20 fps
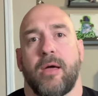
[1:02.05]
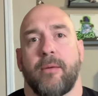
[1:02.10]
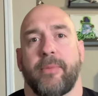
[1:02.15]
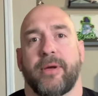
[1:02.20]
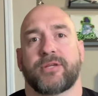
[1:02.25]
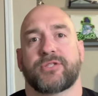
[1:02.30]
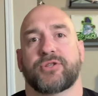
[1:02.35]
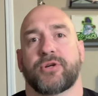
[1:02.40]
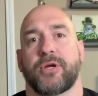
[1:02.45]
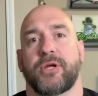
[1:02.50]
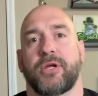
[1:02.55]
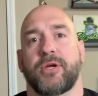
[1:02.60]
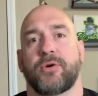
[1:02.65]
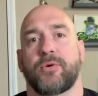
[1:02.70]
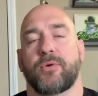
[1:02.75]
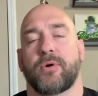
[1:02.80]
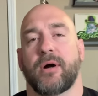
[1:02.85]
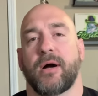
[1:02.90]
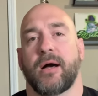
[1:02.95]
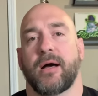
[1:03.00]
Make sure
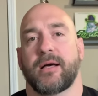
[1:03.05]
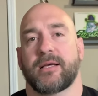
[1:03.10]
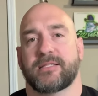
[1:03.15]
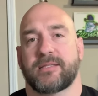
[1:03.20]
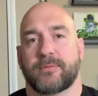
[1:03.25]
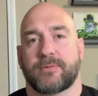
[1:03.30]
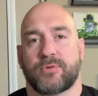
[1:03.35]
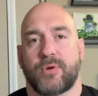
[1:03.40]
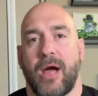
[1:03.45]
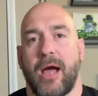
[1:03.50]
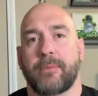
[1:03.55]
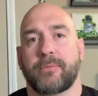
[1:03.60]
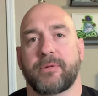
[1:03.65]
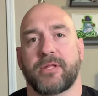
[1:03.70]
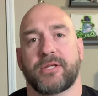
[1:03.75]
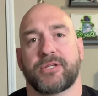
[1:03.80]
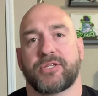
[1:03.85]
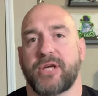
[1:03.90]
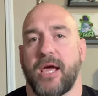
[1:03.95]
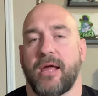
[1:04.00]
you subscribe to
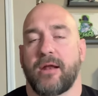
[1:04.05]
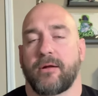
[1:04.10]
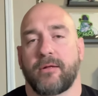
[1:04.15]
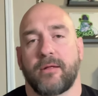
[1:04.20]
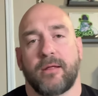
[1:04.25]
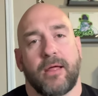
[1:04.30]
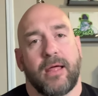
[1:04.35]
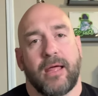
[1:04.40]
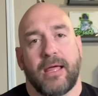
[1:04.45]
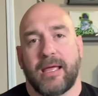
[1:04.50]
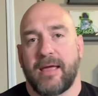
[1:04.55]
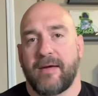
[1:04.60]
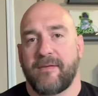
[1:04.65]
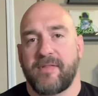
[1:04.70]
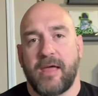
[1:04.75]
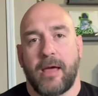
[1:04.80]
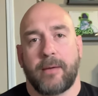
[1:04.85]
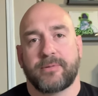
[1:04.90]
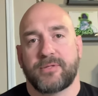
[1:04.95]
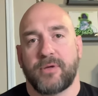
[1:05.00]
the channel. Give
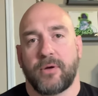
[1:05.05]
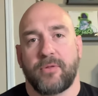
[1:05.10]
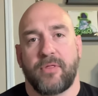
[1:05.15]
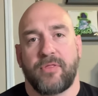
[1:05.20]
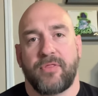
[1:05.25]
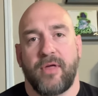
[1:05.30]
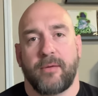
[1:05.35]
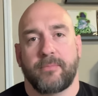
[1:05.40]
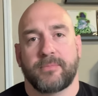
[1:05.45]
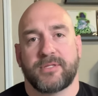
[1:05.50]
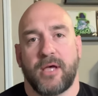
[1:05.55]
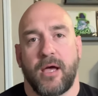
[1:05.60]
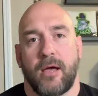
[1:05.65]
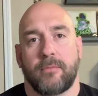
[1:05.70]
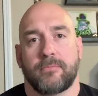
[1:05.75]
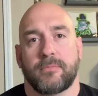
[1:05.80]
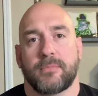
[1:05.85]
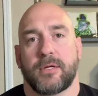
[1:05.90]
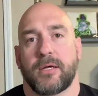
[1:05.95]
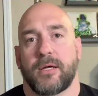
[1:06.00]
the episode a thumbs
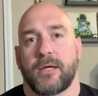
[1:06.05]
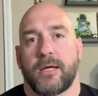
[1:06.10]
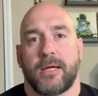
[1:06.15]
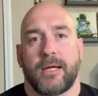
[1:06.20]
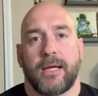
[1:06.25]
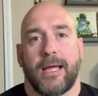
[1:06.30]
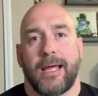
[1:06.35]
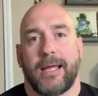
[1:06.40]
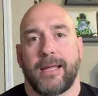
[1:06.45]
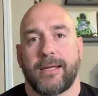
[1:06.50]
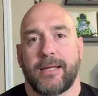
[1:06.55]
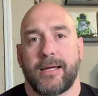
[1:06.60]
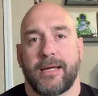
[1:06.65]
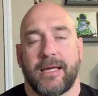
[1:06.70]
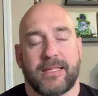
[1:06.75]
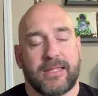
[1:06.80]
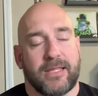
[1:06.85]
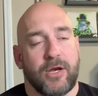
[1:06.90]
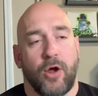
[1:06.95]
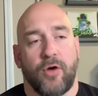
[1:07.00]
up. And
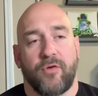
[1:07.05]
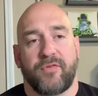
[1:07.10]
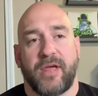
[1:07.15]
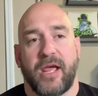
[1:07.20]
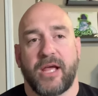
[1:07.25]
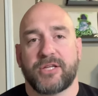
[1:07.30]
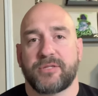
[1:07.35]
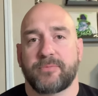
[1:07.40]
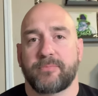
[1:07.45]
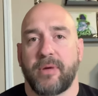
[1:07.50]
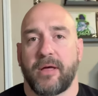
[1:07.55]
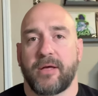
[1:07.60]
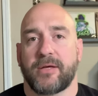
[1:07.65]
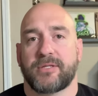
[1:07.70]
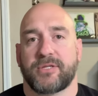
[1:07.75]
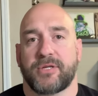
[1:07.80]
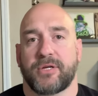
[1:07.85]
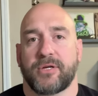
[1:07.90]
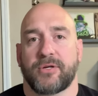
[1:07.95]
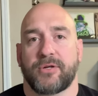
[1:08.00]
hit the notification bell
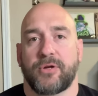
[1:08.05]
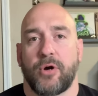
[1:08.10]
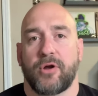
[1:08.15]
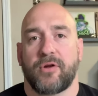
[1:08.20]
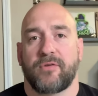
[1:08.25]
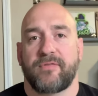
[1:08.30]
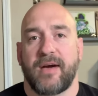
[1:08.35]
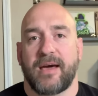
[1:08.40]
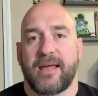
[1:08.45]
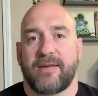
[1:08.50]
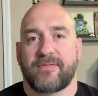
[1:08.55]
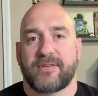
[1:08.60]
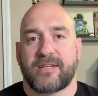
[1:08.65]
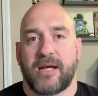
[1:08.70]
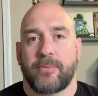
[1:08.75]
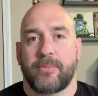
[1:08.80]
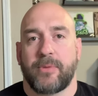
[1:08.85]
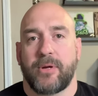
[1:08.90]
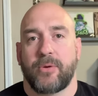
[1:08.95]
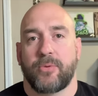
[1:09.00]
so you're notified every
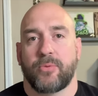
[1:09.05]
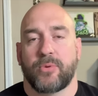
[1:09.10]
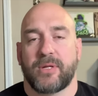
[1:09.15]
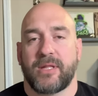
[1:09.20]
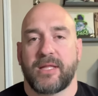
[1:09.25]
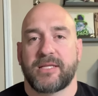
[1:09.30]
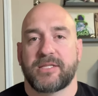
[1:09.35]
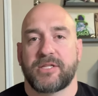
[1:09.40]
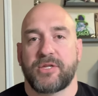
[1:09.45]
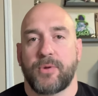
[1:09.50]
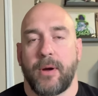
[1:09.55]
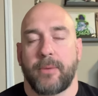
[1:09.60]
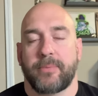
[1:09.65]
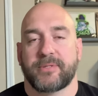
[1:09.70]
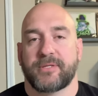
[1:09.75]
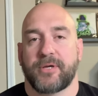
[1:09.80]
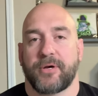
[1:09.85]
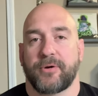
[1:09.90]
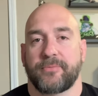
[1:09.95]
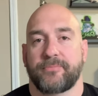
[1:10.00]
time we release a new
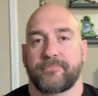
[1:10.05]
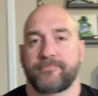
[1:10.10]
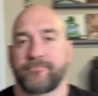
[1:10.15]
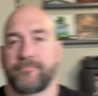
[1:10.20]
episode.